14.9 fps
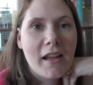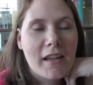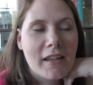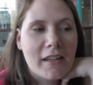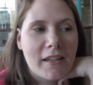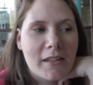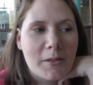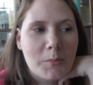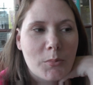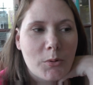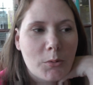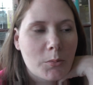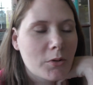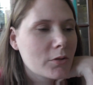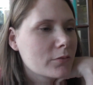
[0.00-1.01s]
hey,
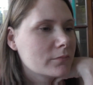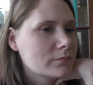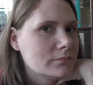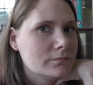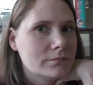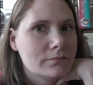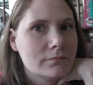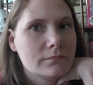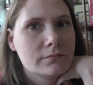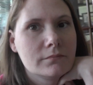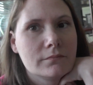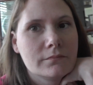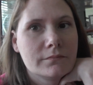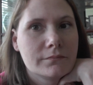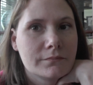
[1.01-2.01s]
Boo Boo.
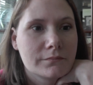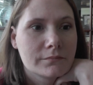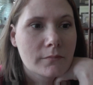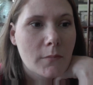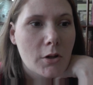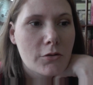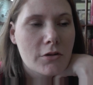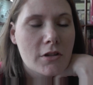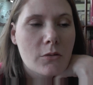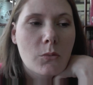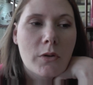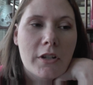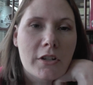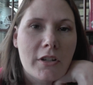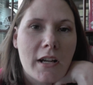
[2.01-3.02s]
Who's the
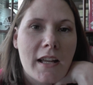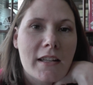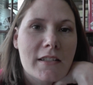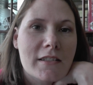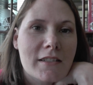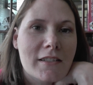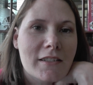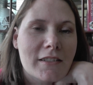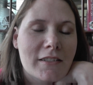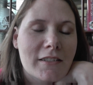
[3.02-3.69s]
winner at